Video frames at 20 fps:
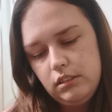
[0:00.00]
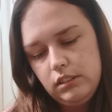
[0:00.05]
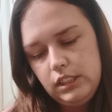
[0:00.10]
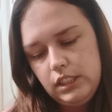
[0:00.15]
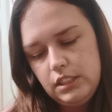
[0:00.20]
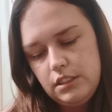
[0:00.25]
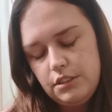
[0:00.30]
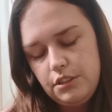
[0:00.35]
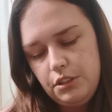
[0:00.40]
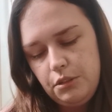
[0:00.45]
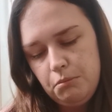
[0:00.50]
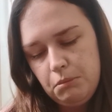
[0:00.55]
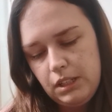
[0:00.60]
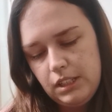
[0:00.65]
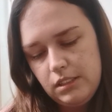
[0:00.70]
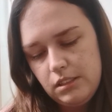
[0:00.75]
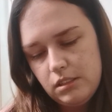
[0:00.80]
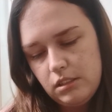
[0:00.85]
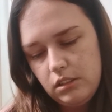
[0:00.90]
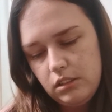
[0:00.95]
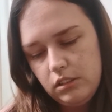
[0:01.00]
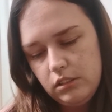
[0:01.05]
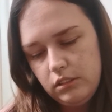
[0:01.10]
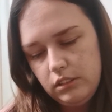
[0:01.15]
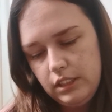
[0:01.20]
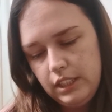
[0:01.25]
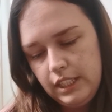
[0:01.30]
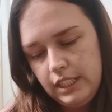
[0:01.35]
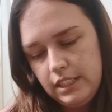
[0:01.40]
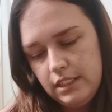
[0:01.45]
mask
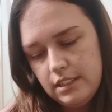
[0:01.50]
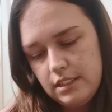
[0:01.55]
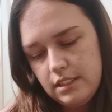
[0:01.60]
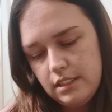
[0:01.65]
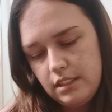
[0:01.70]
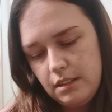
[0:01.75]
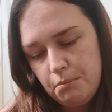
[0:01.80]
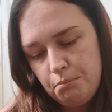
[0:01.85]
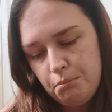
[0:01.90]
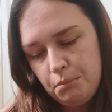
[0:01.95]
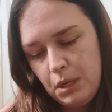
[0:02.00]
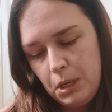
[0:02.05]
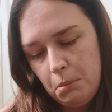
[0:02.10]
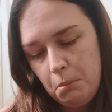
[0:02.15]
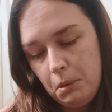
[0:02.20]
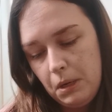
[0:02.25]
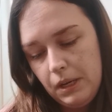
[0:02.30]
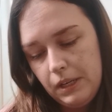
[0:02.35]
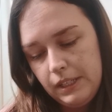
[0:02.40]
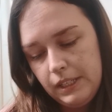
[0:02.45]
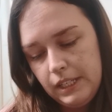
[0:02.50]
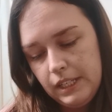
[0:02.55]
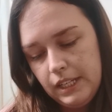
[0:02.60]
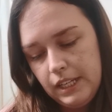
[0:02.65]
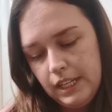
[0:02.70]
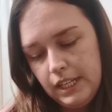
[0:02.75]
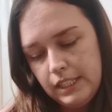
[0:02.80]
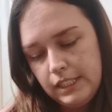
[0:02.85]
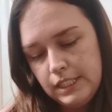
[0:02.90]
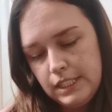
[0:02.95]
on, and it's
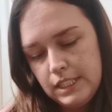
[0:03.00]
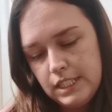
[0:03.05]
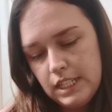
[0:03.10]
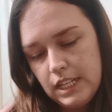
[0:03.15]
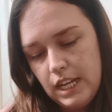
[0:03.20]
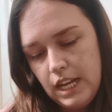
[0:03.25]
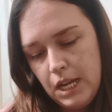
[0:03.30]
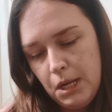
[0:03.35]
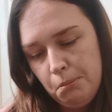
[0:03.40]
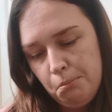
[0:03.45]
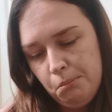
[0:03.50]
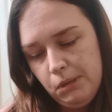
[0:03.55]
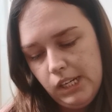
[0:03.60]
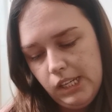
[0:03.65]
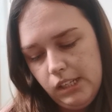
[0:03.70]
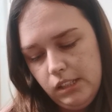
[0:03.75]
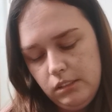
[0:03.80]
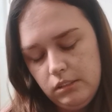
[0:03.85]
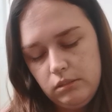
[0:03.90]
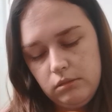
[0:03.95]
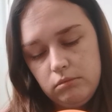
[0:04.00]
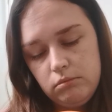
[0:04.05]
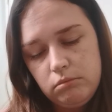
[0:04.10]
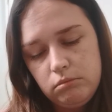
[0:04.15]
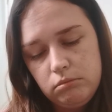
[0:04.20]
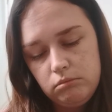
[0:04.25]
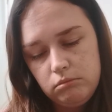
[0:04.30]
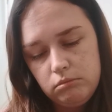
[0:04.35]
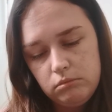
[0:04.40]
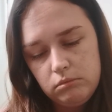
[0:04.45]
papaya and amla.
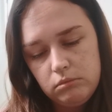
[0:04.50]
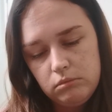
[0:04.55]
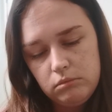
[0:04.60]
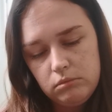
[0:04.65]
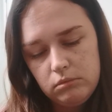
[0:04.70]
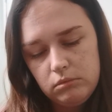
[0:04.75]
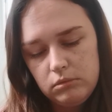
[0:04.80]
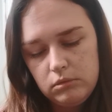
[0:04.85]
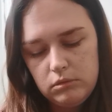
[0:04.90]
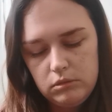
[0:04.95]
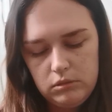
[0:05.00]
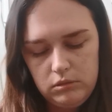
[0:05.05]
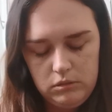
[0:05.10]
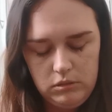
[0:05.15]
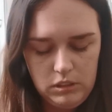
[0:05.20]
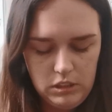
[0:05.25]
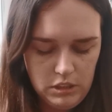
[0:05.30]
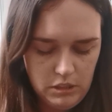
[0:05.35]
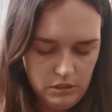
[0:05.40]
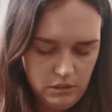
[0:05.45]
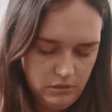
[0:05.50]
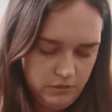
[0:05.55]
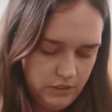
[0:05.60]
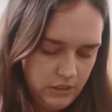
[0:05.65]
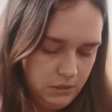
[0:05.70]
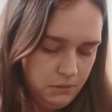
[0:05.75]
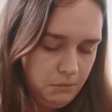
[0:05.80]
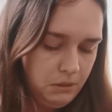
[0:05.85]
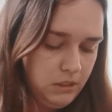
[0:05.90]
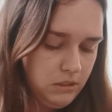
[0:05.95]
I don't know if
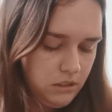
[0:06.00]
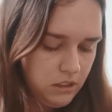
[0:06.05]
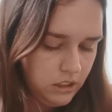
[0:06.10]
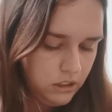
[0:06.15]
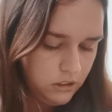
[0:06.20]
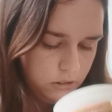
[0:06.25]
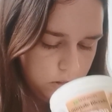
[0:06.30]
it smells any